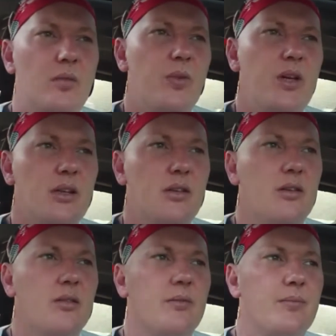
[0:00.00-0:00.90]
But
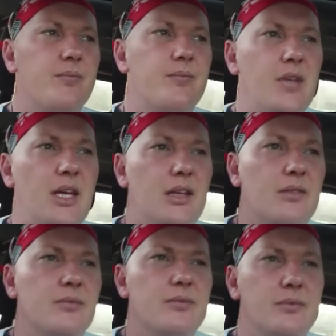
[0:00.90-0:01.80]
yeah,
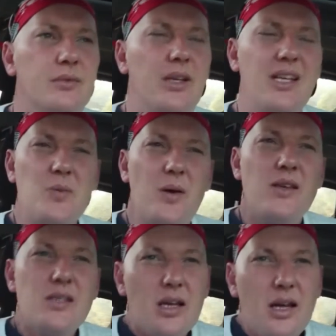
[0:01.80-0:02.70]
and I
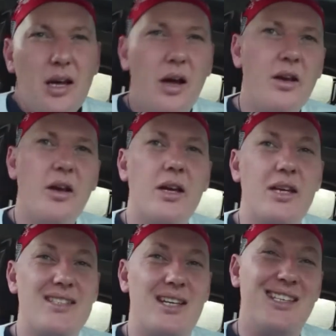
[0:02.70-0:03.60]
suppose, I don't know,
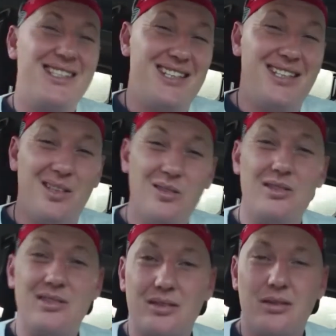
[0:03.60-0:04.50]
is it
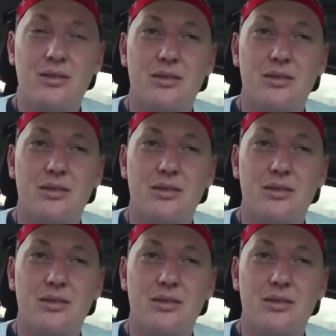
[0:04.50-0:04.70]
guilt?